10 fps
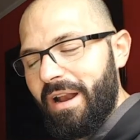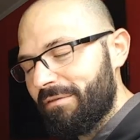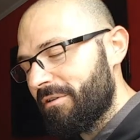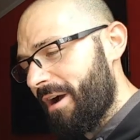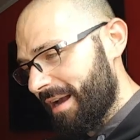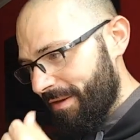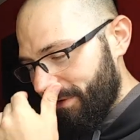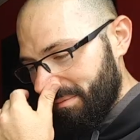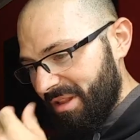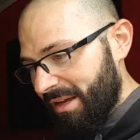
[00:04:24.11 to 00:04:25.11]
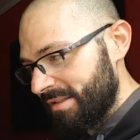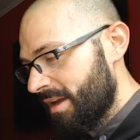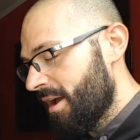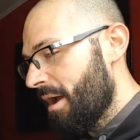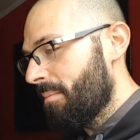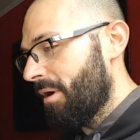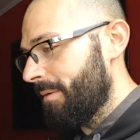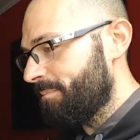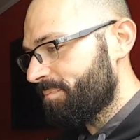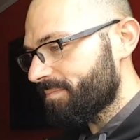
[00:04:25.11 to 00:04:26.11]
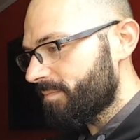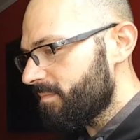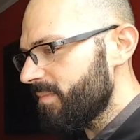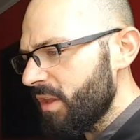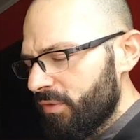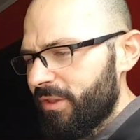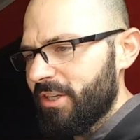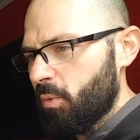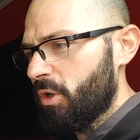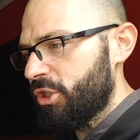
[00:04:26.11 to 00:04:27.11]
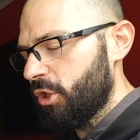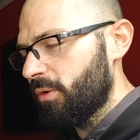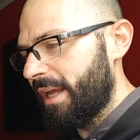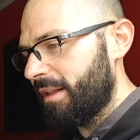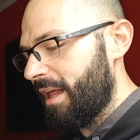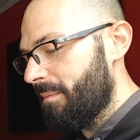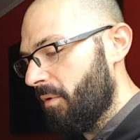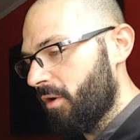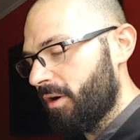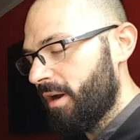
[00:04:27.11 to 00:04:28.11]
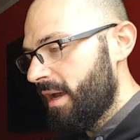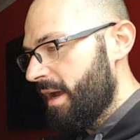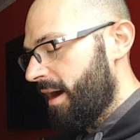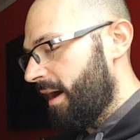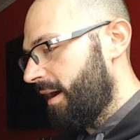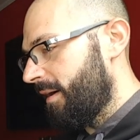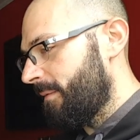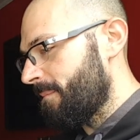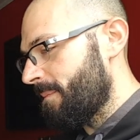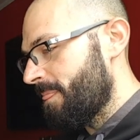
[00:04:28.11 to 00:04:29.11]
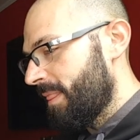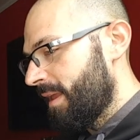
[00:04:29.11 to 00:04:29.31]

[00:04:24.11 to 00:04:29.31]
Every Rocky film does, but this one showed that a lot more. Um,